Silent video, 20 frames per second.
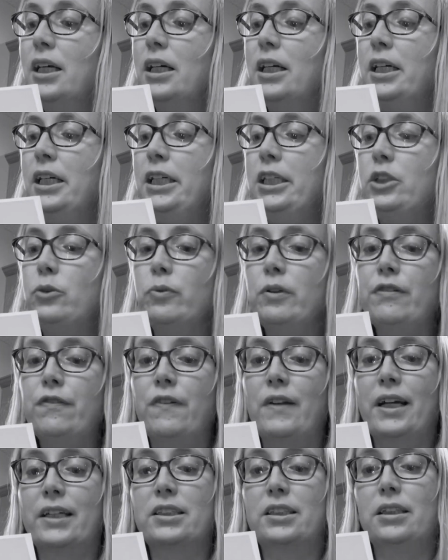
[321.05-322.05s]
each
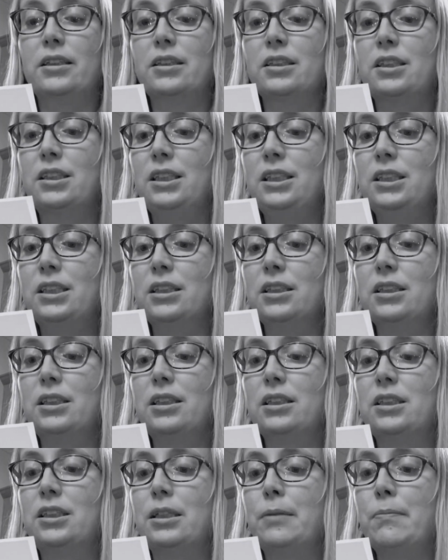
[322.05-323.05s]
reflecting the seasons
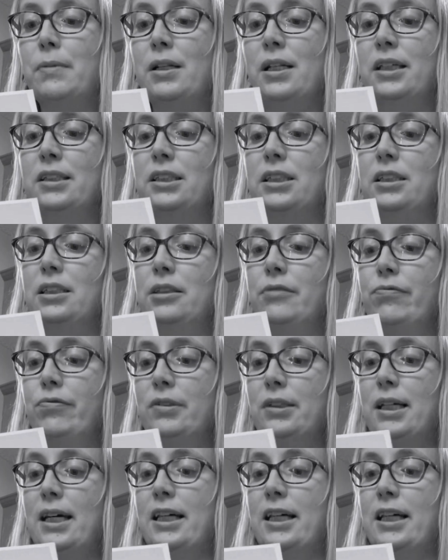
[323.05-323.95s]
and symbolizing different